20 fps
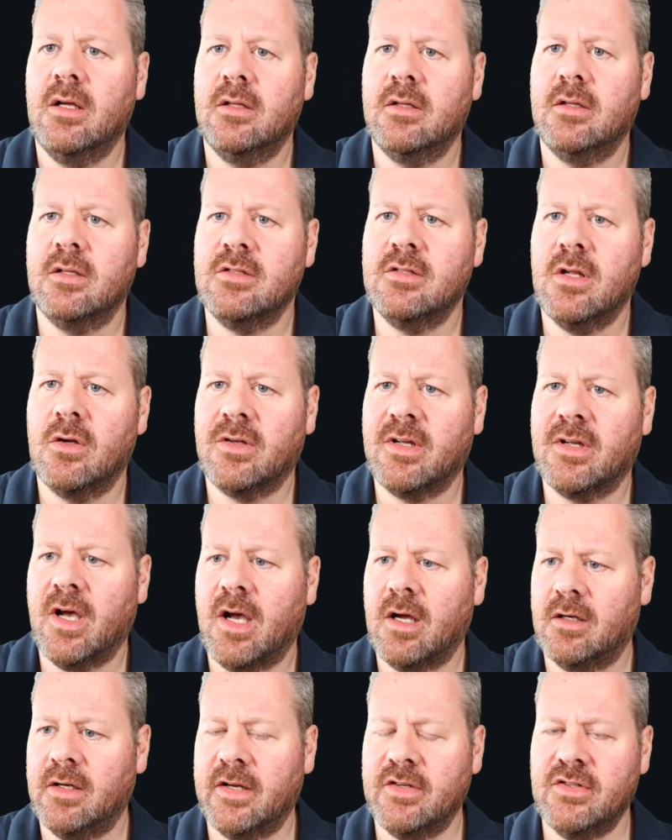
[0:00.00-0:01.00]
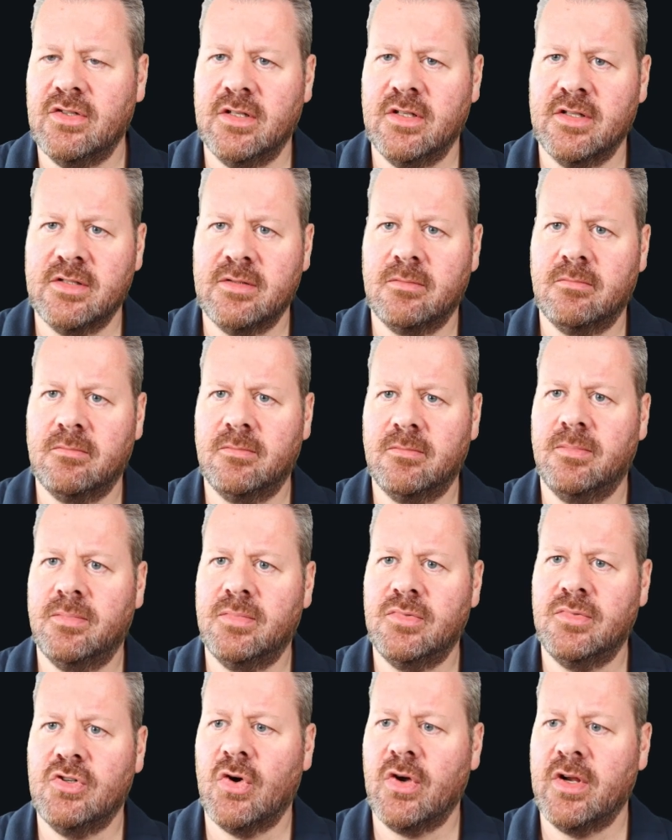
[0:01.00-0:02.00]
There's no cartilaginous
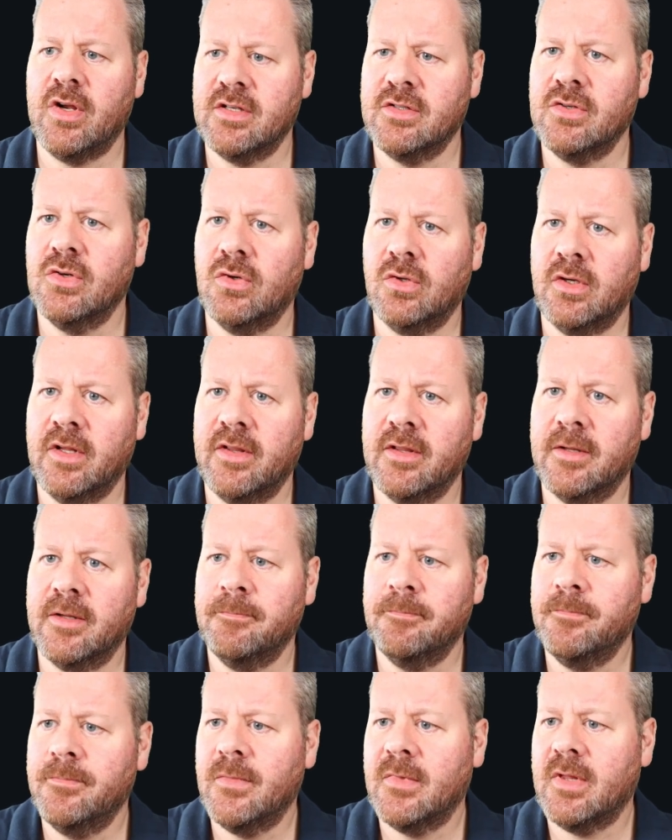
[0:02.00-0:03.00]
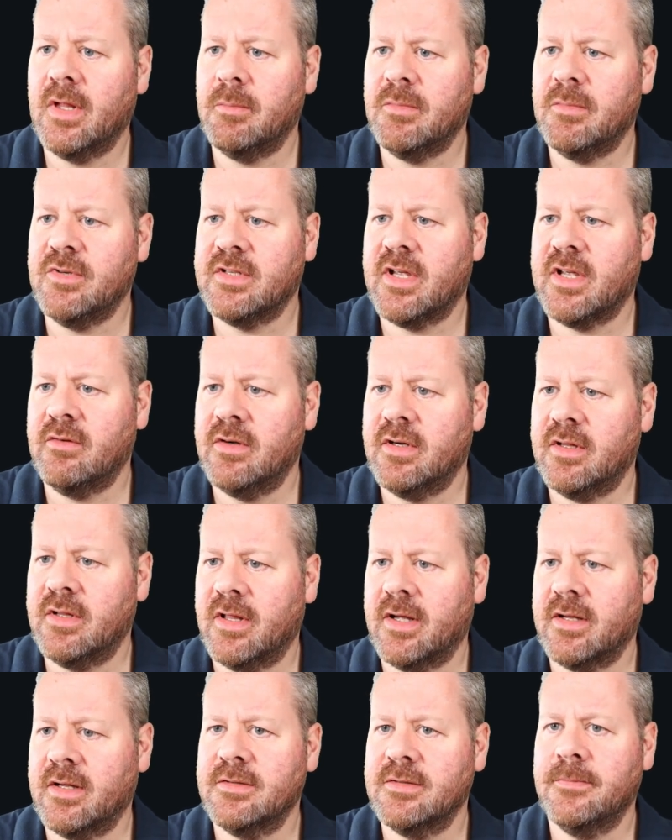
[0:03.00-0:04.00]
joint at all in them. Let me just get rid of
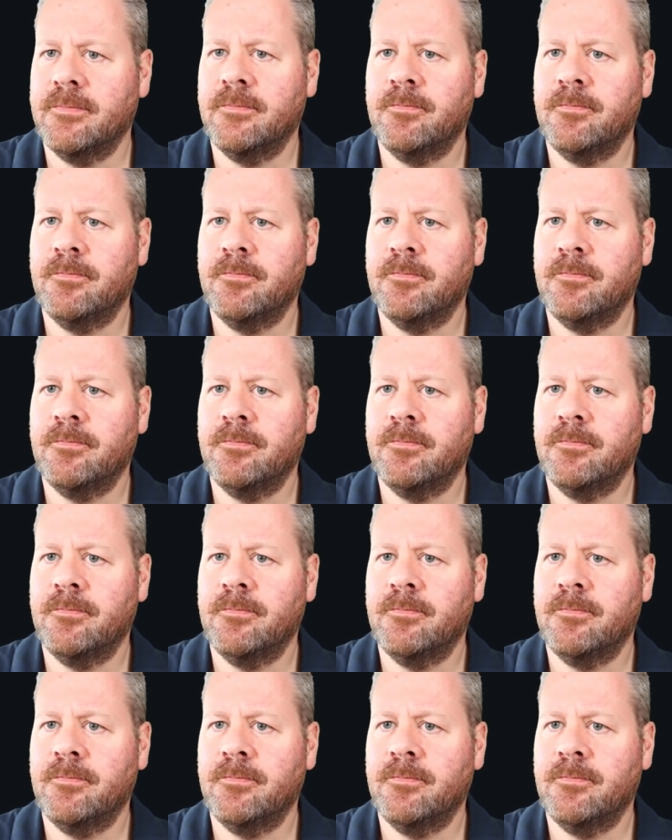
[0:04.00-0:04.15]
that.